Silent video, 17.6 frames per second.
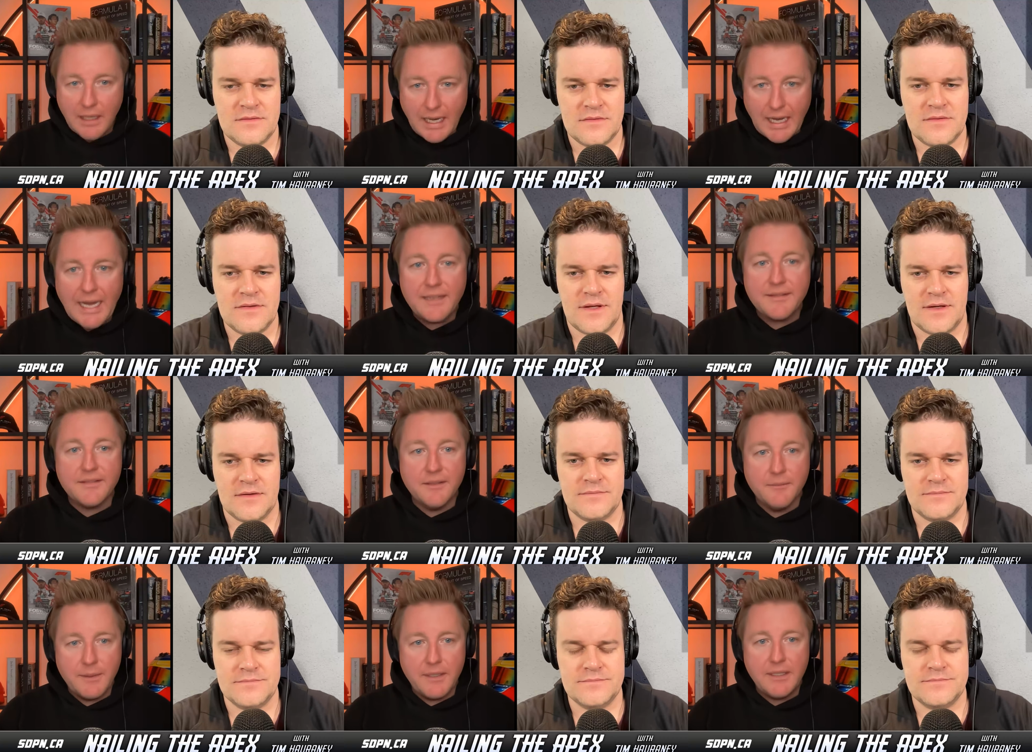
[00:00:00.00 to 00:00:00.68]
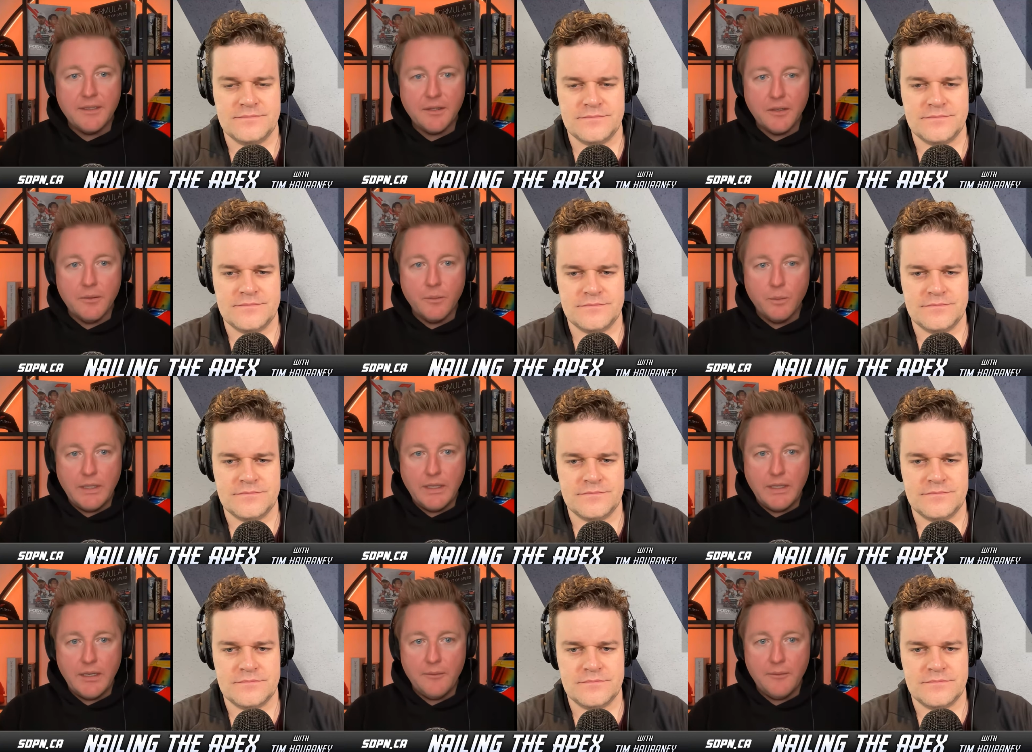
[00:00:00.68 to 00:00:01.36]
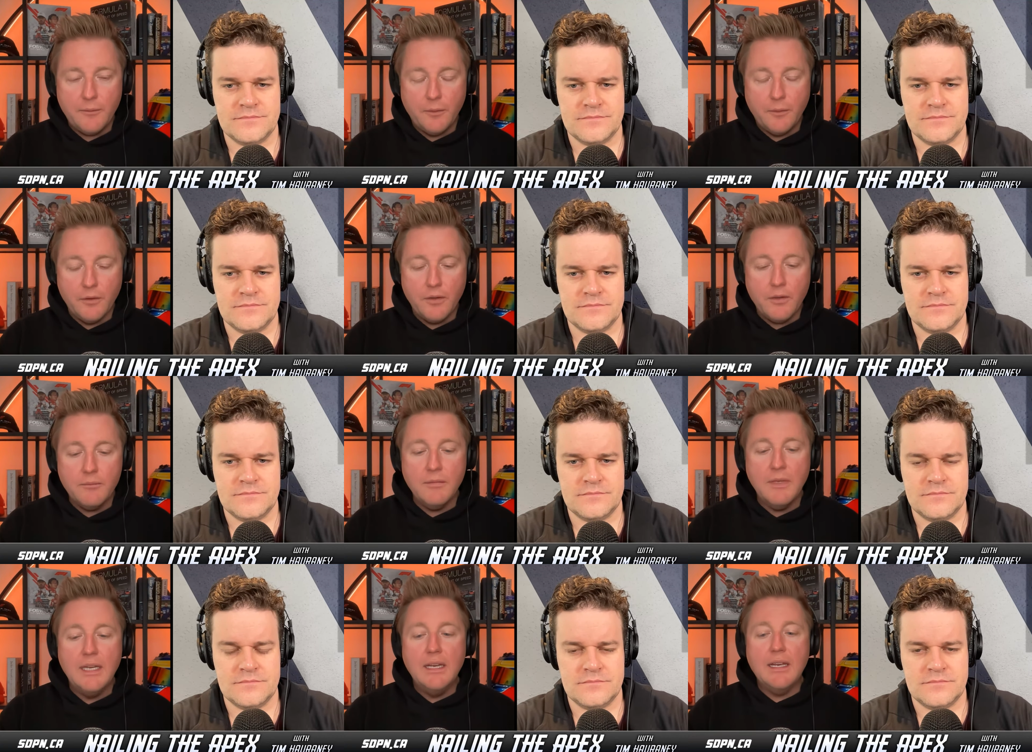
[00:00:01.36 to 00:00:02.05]
Speaker 1: has yeah. to be a good weekend for
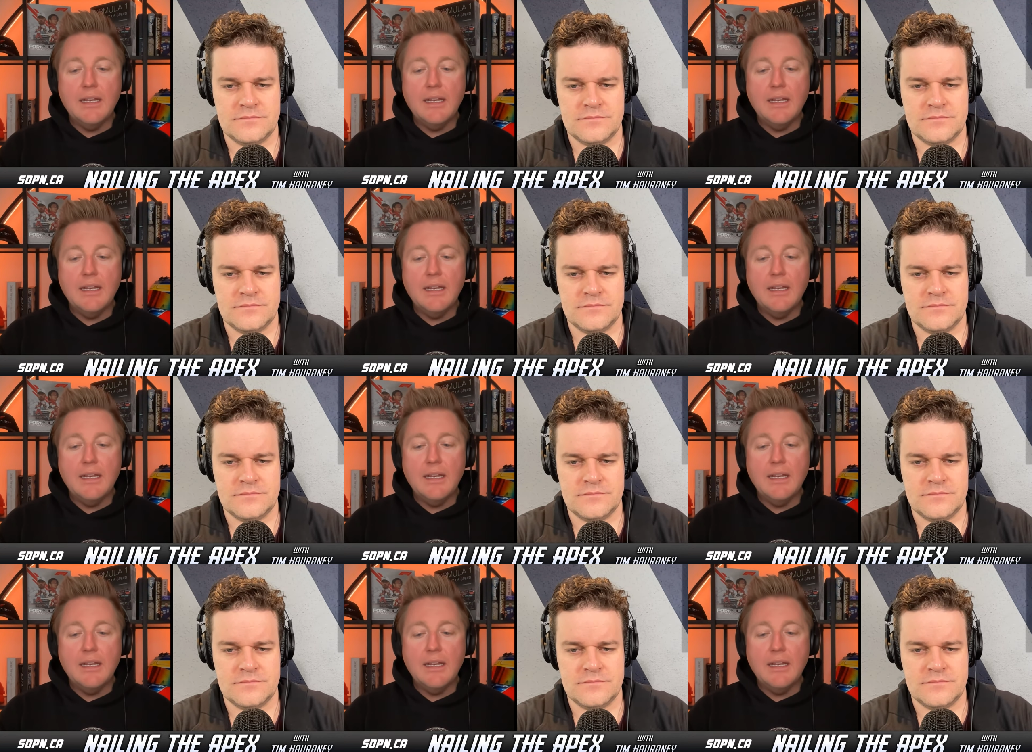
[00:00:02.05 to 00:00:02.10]
him.